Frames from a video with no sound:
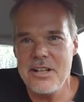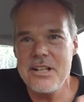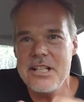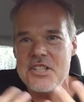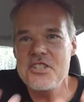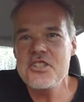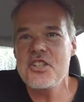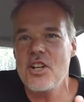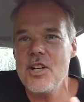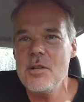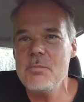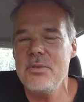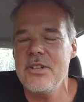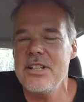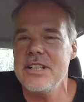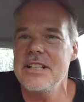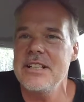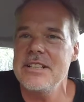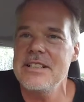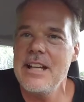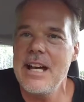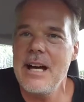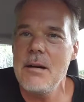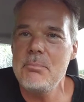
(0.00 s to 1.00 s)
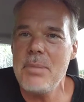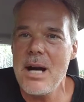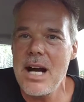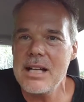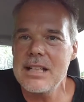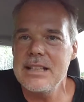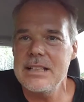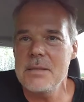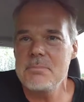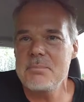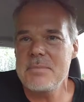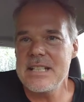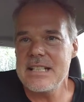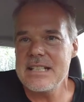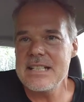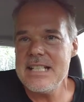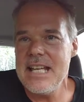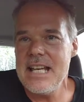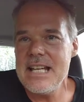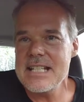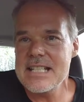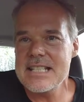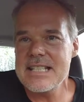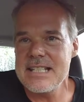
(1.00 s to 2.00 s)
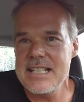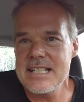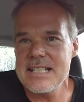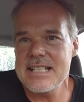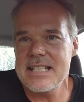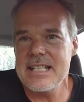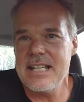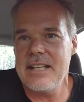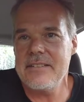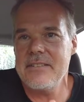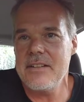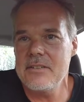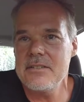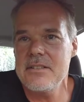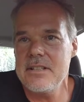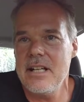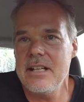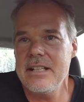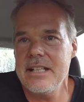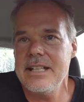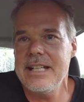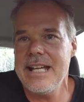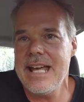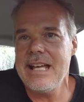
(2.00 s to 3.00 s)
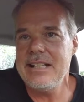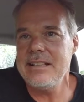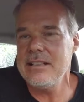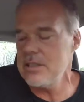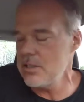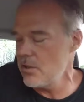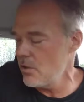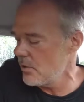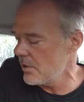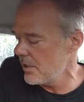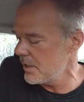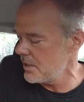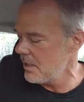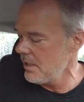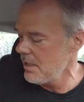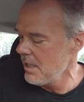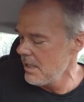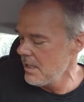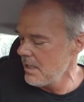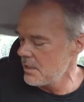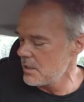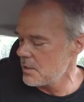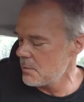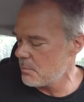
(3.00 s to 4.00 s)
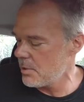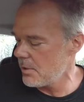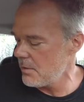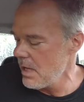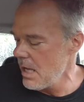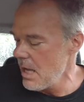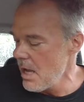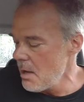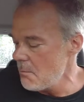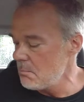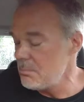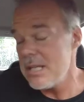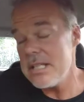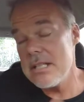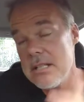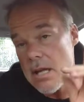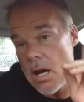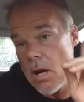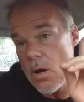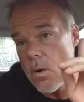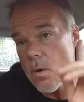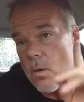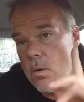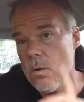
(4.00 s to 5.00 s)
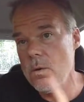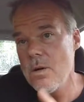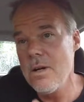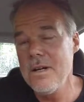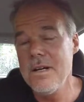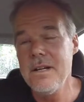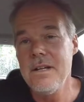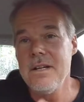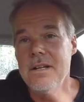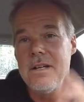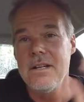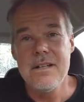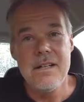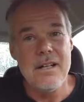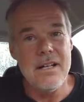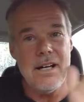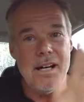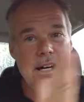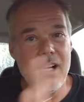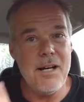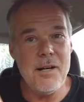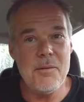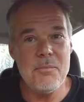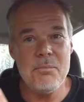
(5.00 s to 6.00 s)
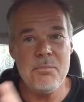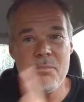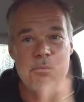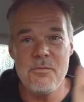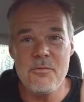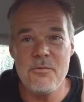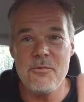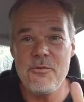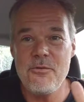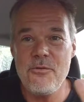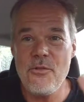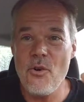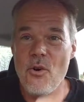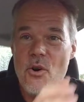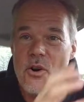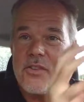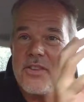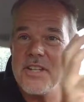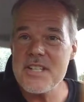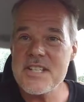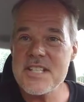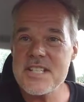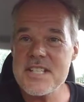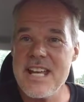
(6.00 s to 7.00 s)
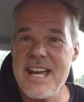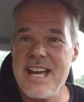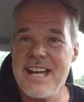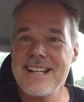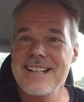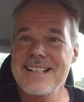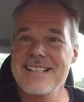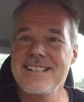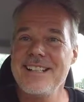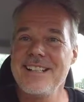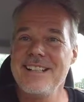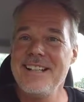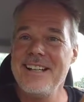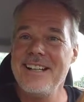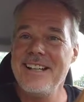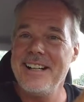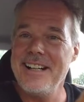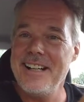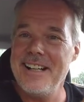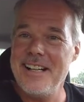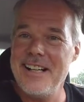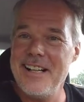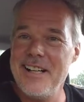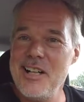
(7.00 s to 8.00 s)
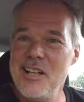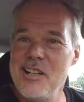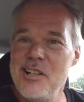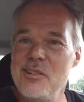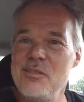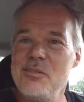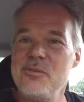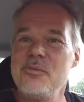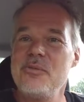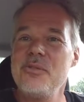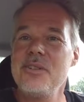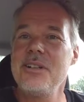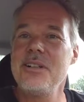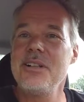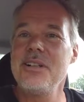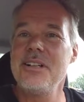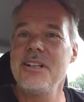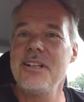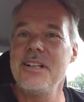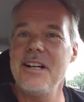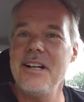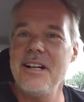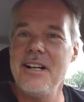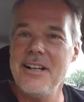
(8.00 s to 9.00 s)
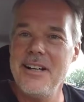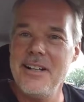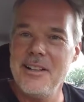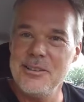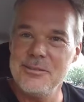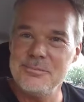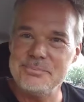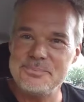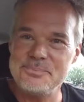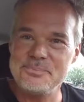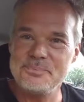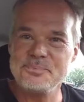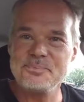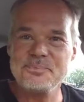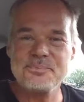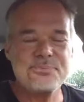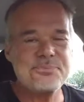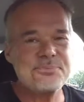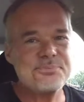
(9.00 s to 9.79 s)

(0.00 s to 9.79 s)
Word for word: interpreted apocalyptic texts since that they're done in allegory. To but no, um, for this sect of um,